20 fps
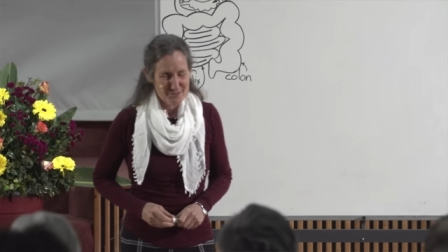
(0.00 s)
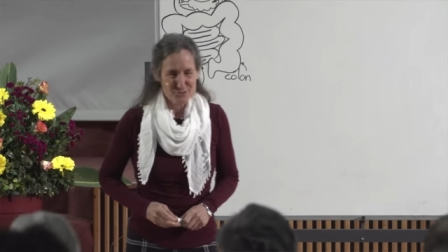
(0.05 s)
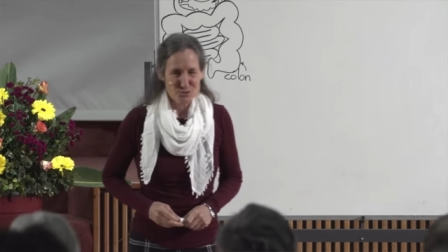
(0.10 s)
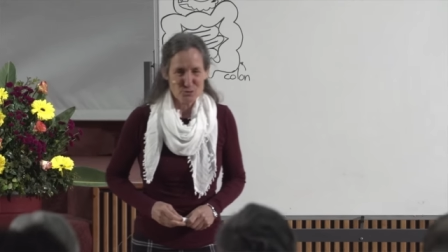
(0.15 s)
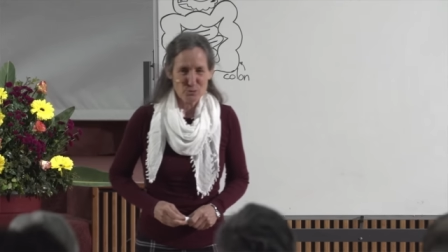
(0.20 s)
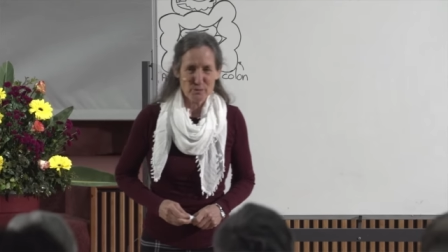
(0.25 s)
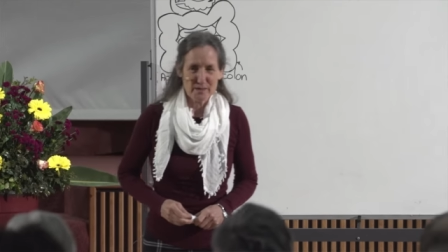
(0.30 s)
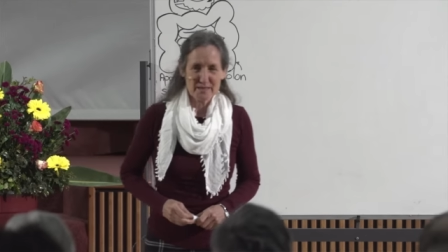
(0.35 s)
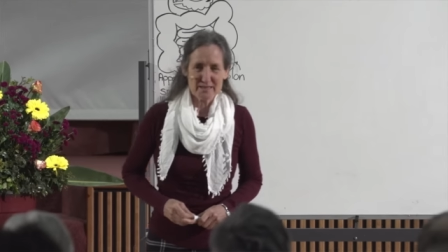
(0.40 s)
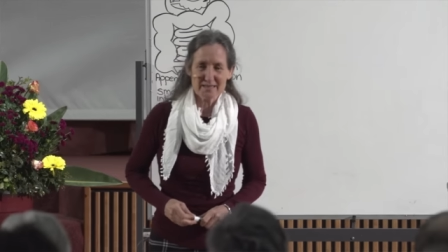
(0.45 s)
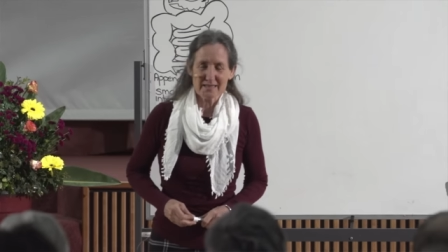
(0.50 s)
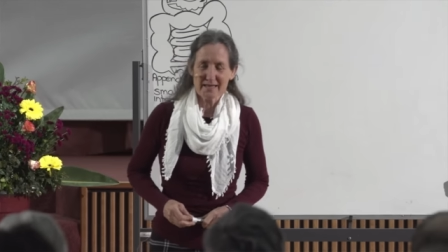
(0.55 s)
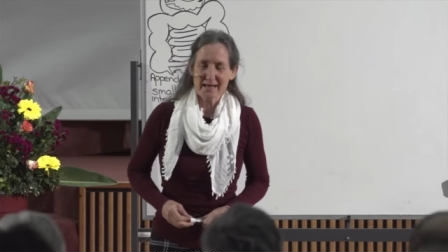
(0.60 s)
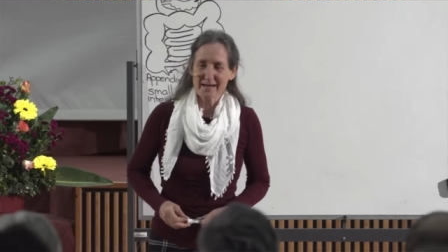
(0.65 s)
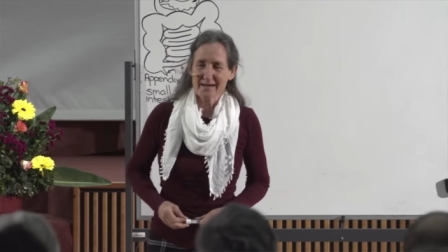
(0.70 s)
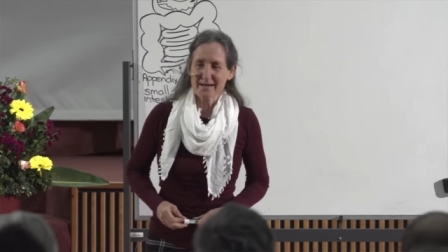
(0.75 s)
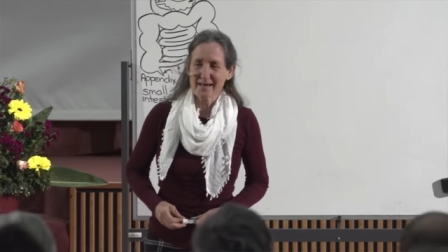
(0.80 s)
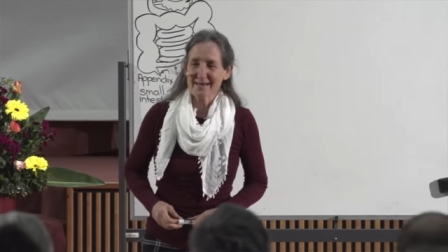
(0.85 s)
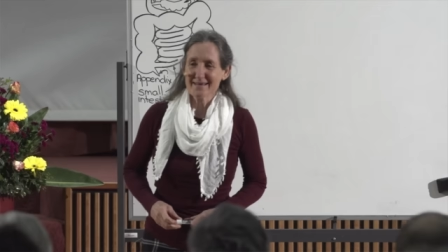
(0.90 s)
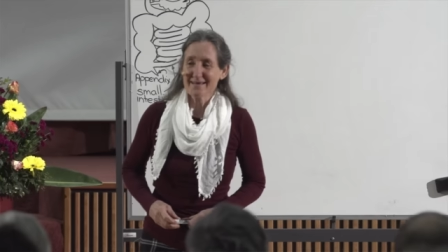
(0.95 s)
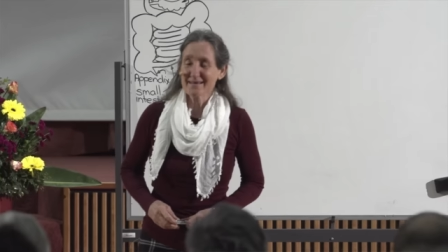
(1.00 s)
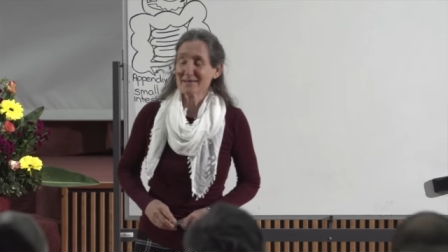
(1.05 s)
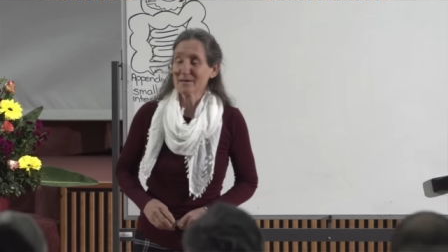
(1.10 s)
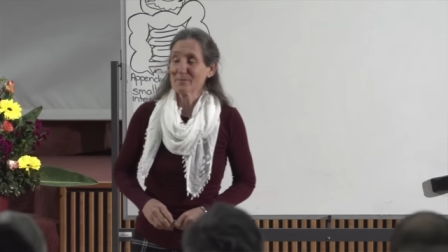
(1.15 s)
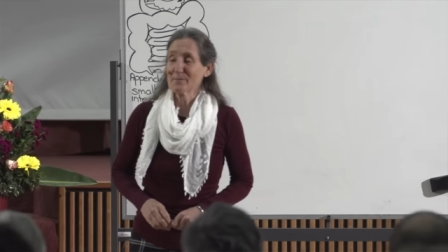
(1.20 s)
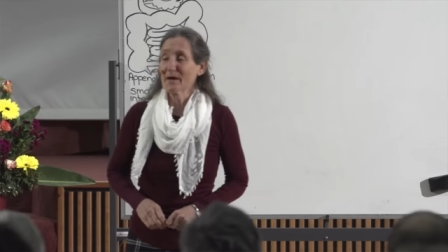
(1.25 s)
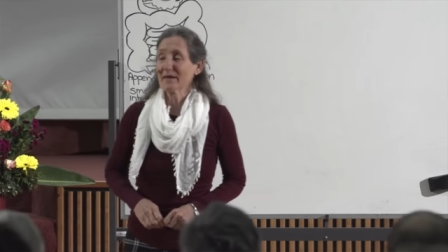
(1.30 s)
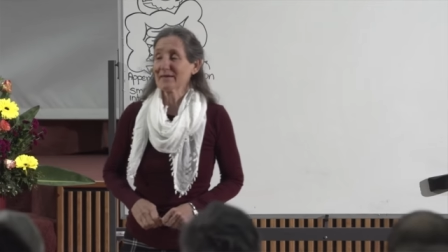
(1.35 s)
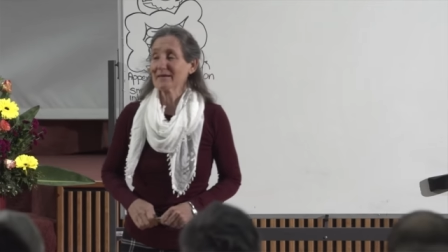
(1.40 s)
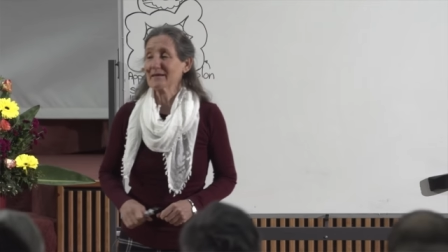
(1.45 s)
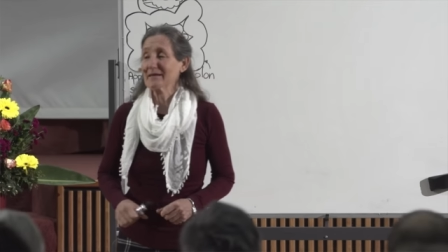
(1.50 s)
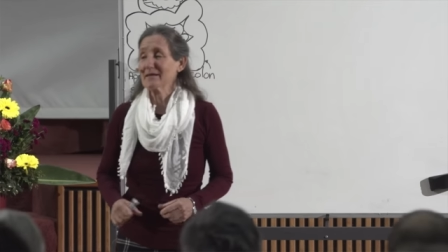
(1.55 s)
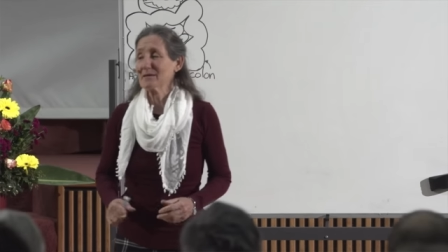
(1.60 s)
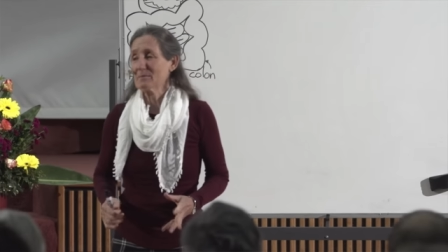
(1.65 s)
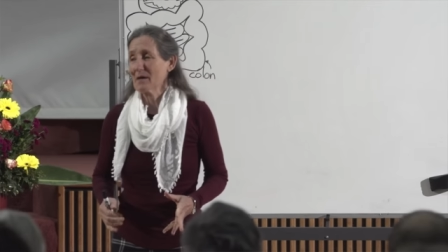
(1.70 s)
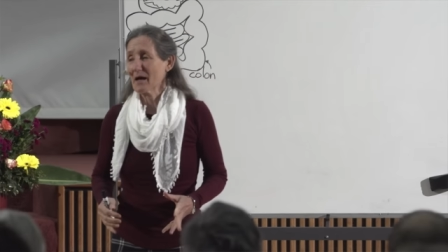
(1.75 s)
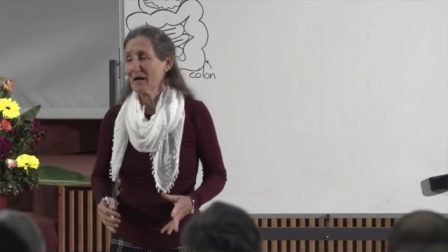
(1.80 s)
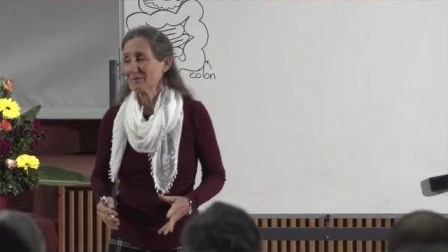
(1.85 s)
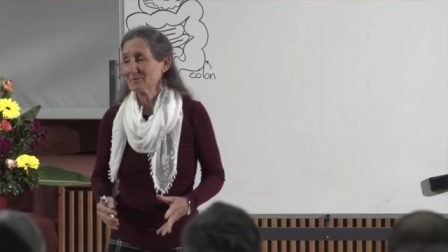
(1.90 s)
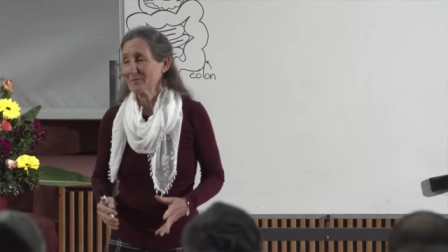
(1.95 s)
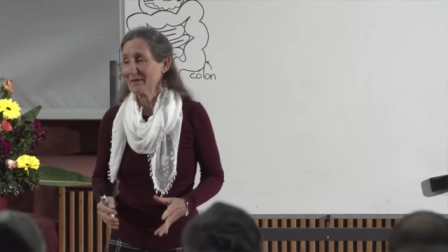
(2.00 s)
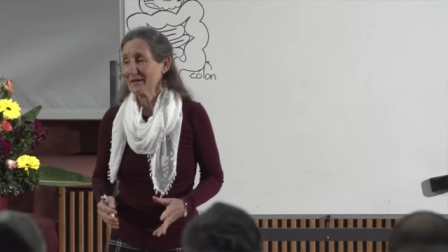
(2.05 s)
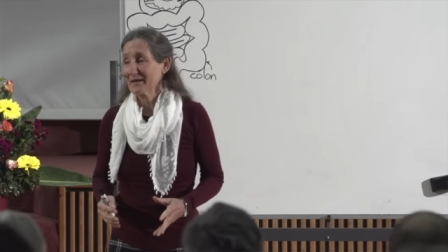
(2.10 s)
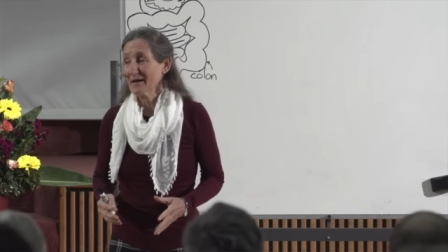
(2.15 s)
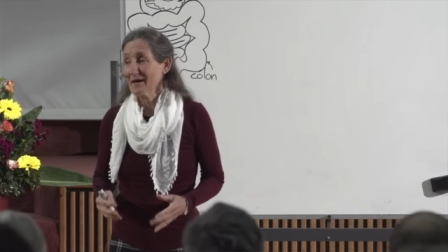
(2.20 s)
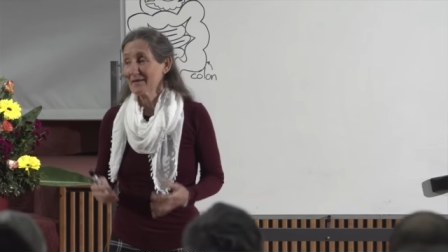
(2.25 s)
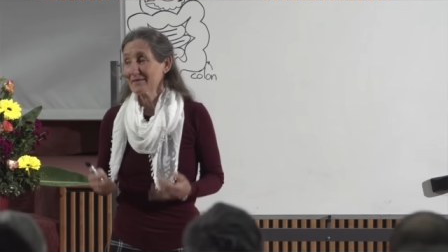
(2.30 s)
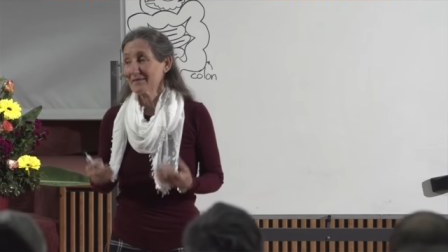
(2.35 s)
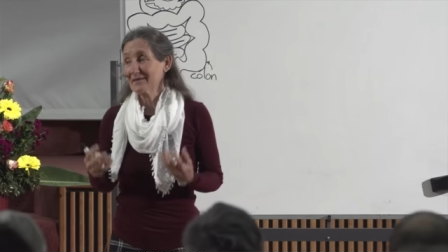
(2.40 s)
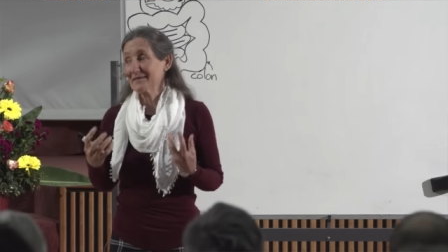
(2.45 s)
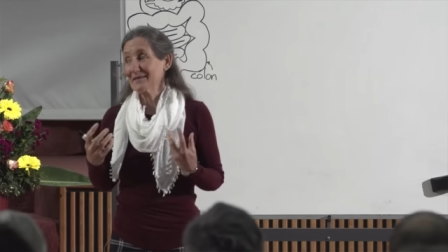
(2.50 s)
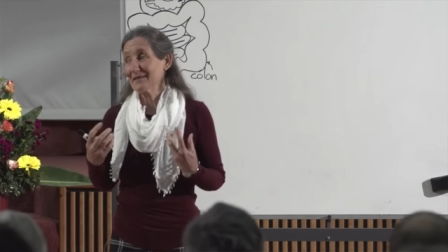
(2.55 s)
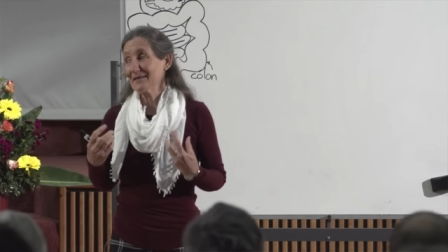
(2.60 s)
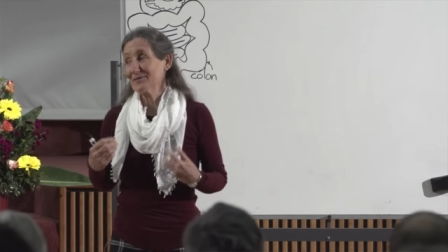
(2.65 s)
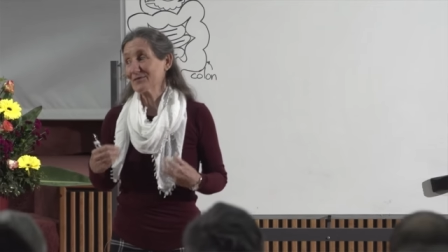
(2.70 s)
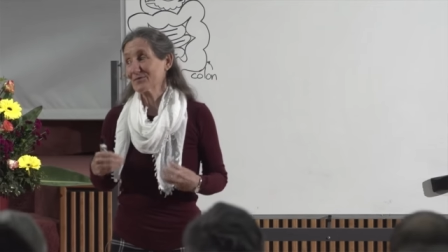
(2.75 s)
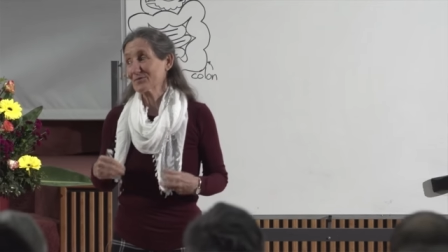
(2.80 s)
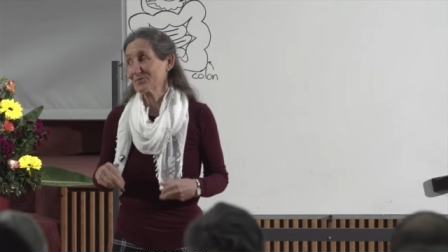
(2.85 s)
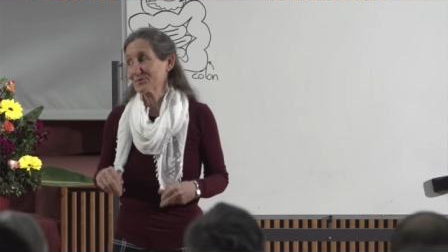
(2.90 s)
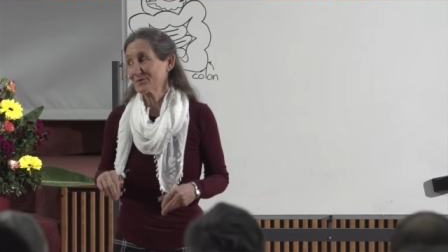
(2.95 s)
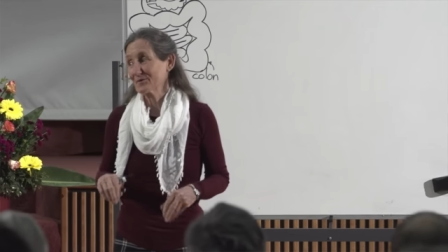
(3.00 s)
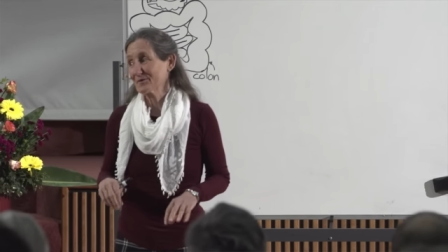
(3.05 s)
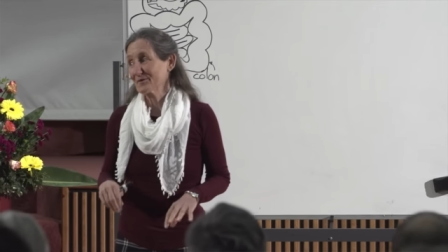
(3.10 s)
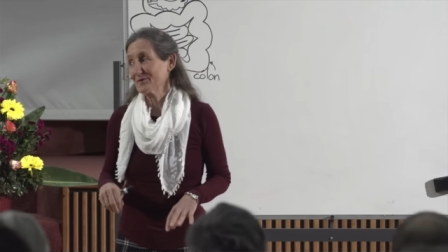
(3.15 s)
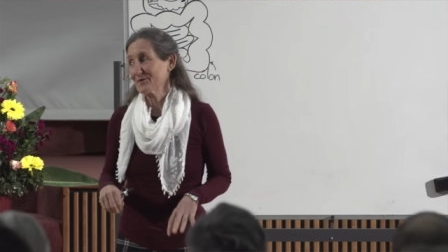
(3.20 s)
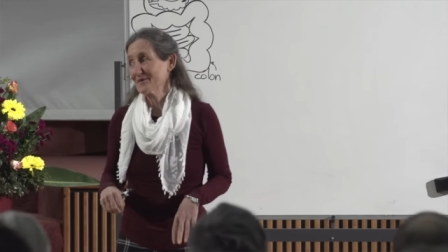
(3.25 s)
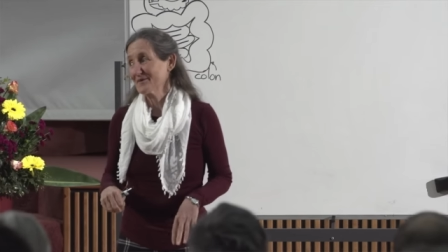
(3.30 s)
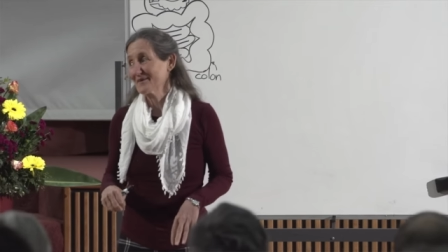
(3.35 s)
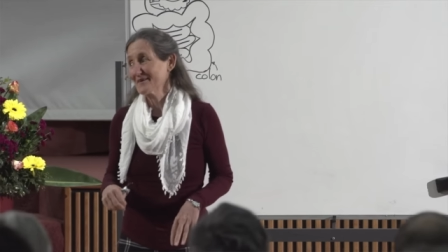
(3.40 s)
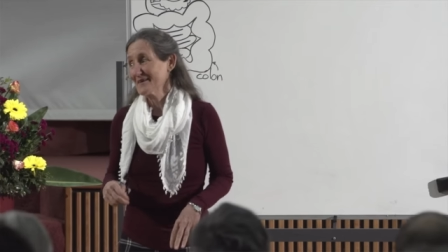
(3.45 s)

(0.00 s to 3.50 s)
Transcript: Two weeks later, the mother emailed me, The teeth are through,